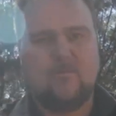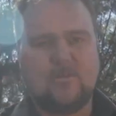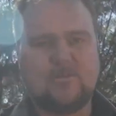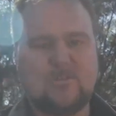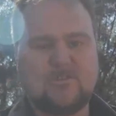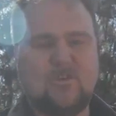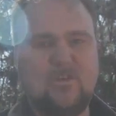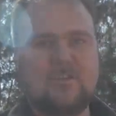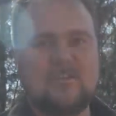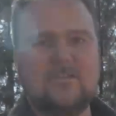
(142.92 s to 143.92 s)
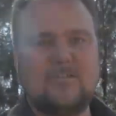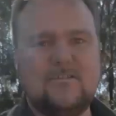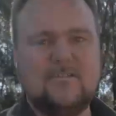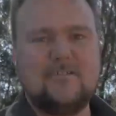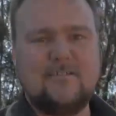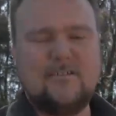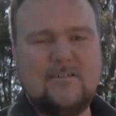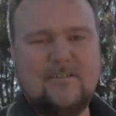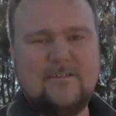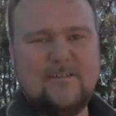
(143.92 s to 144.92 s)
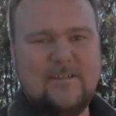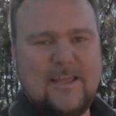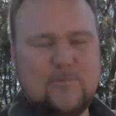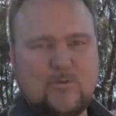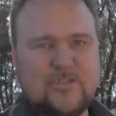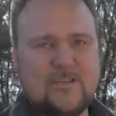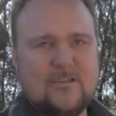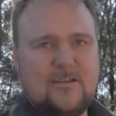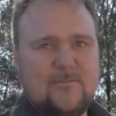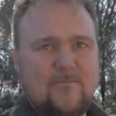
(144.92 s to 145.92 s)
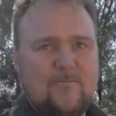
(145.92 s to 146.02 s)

which is a solid lead projectile.